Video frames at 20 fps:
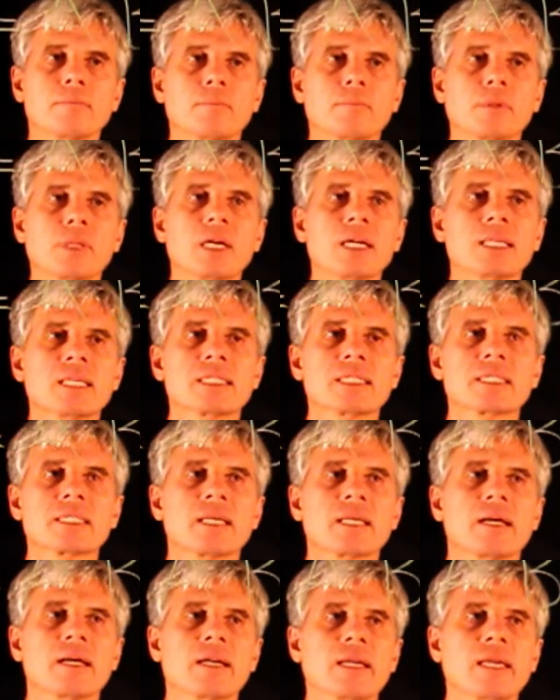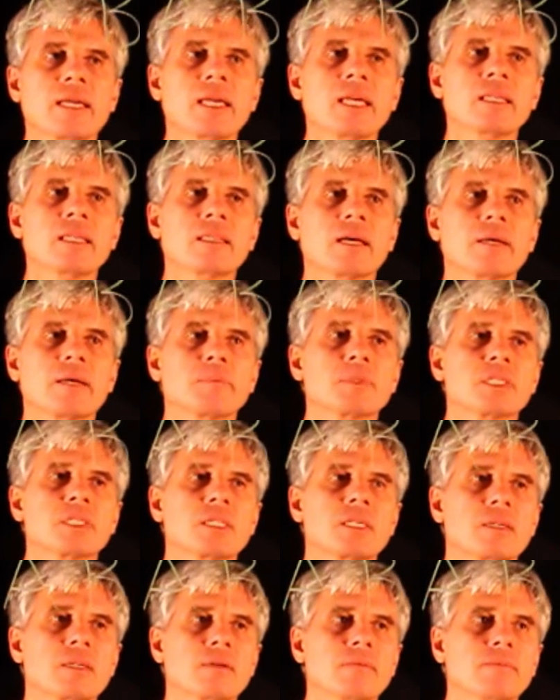plus A times
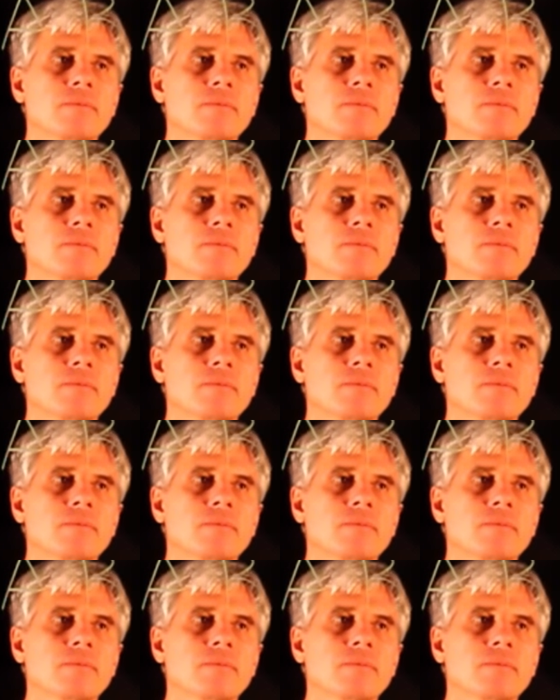C.